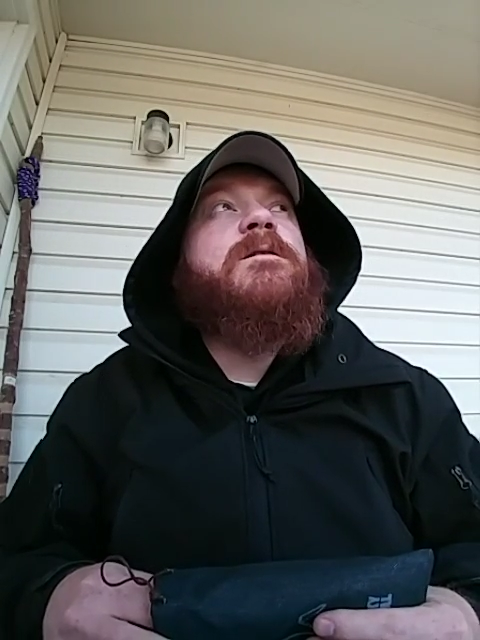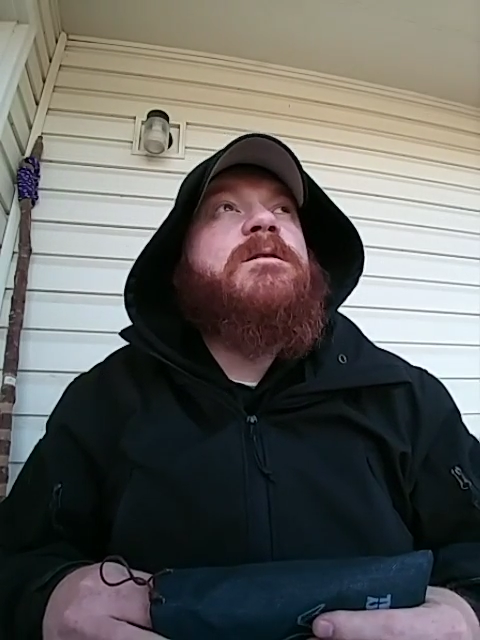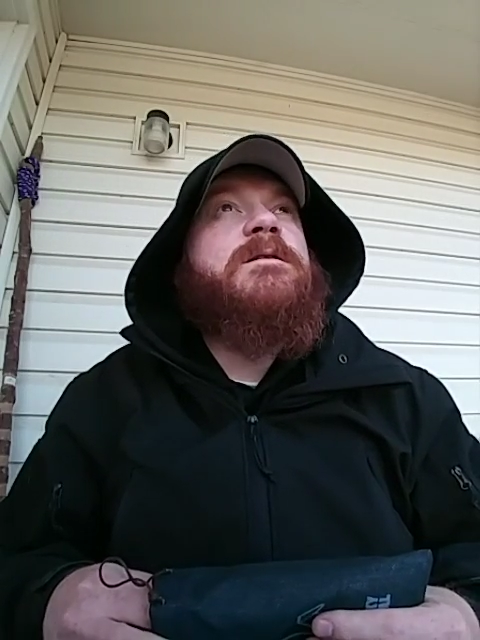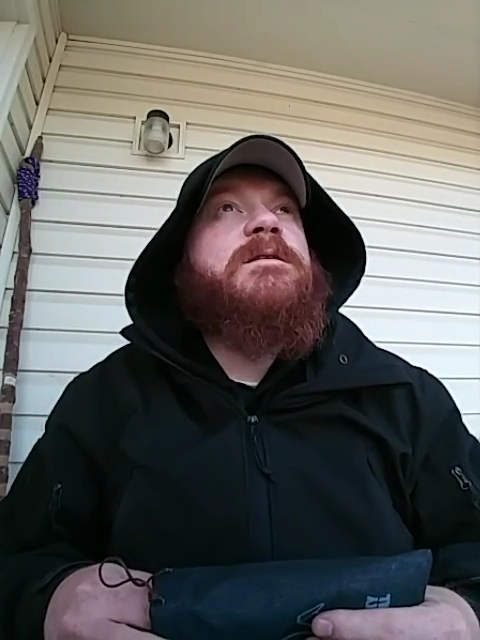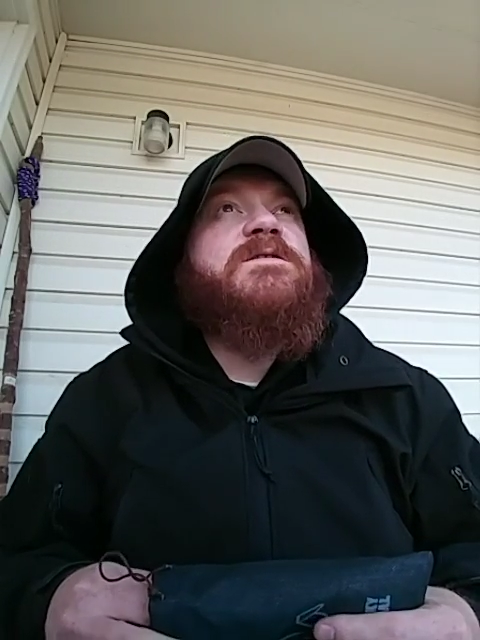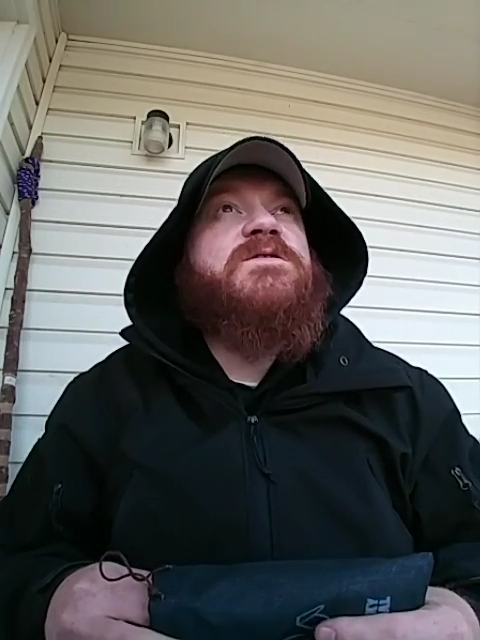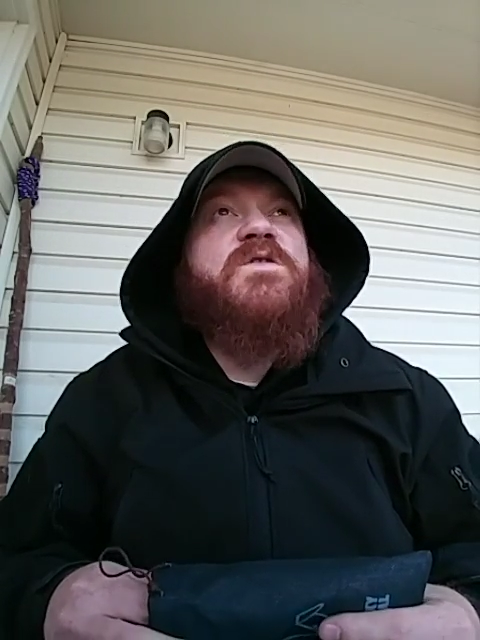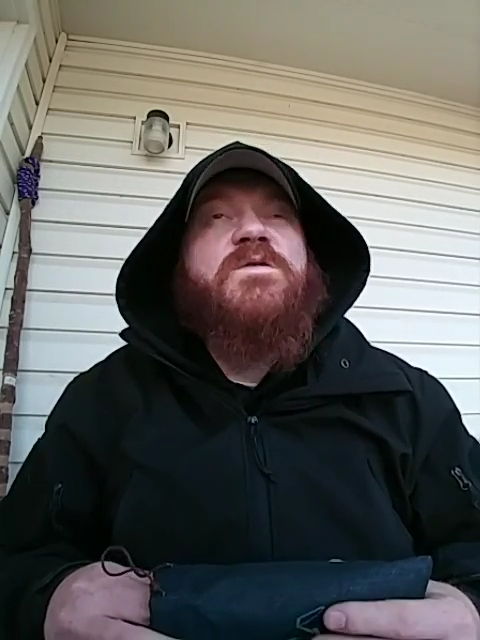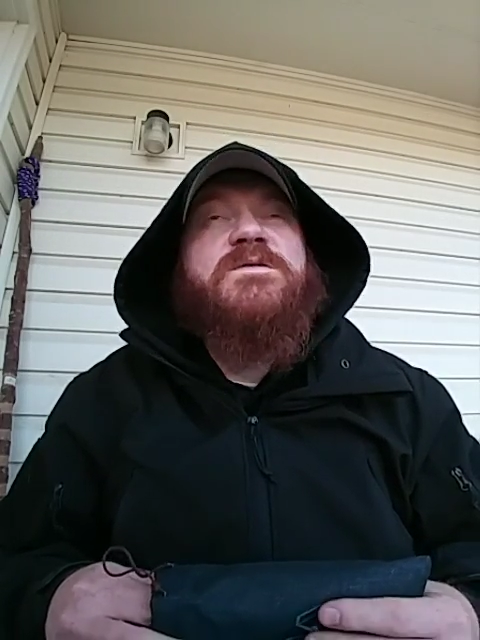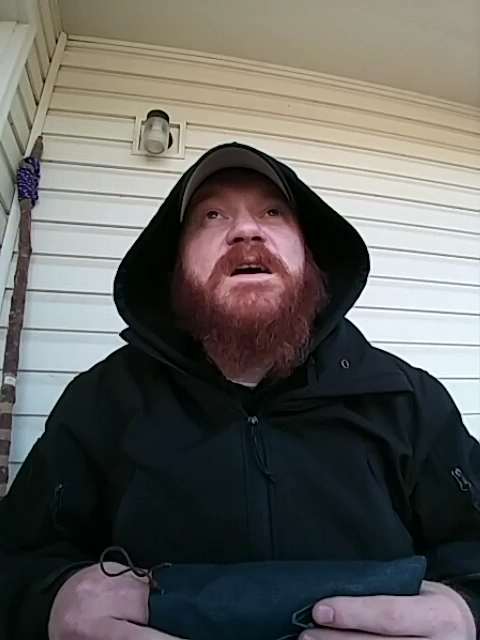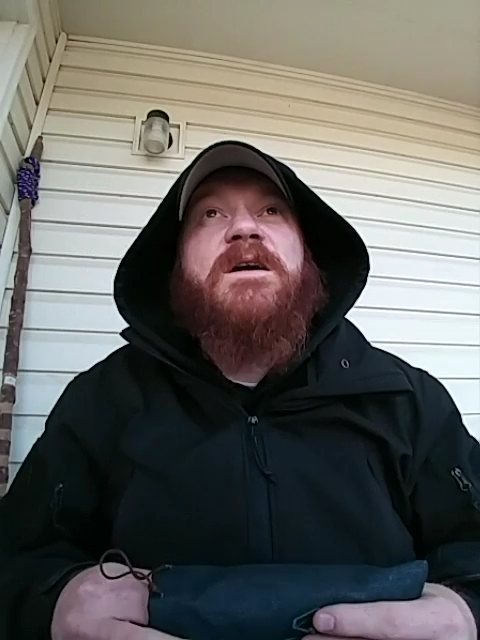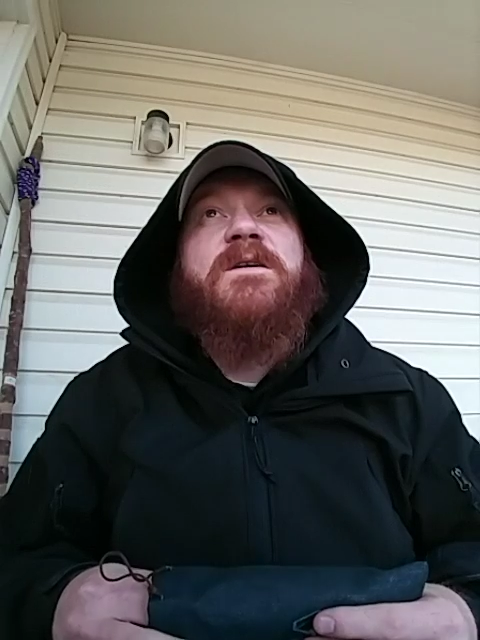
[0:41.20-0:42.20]
And this
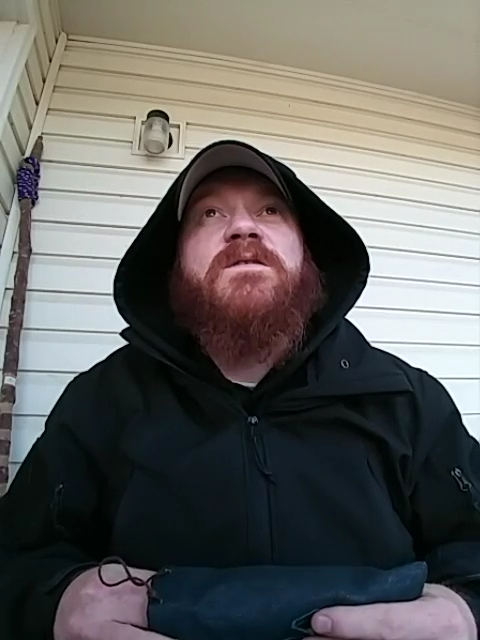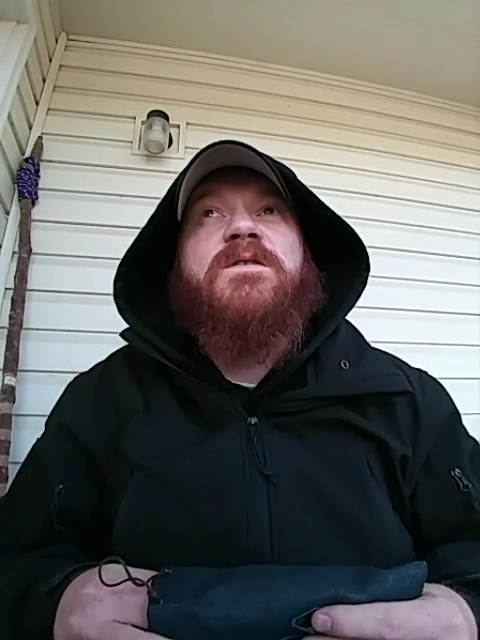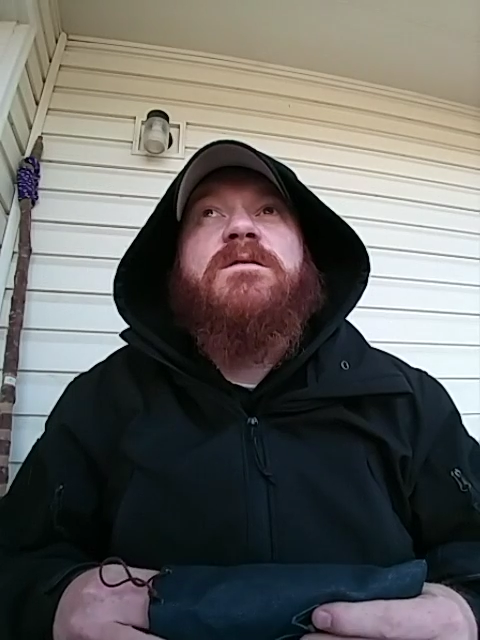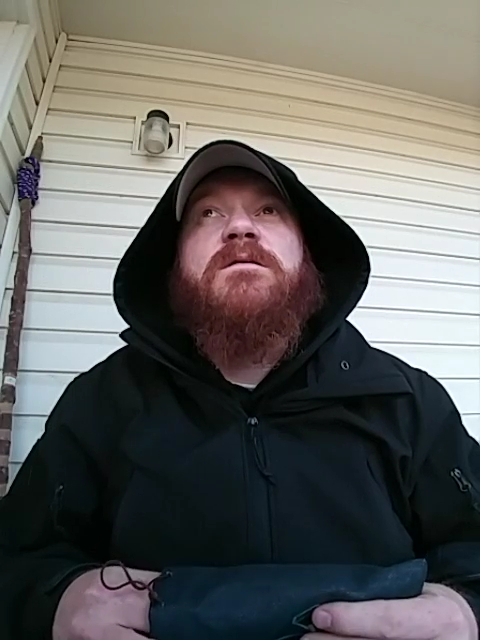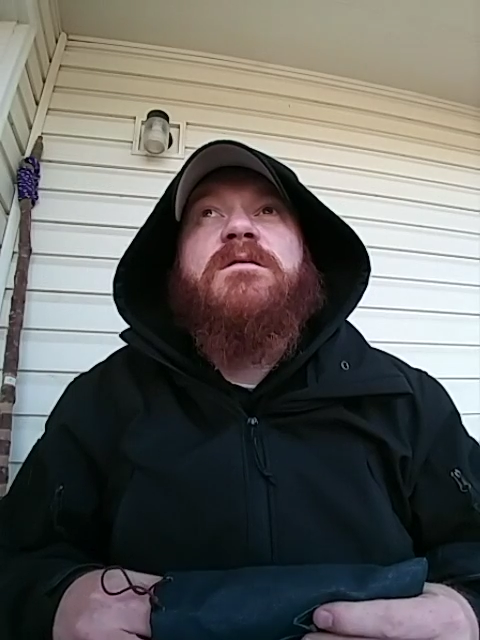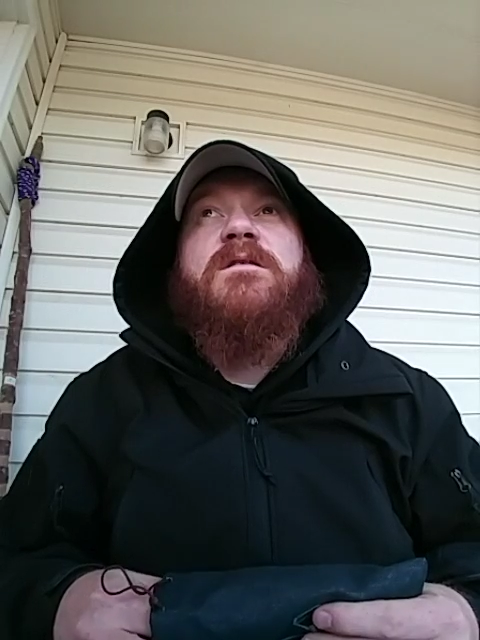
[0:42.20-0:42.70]
goes out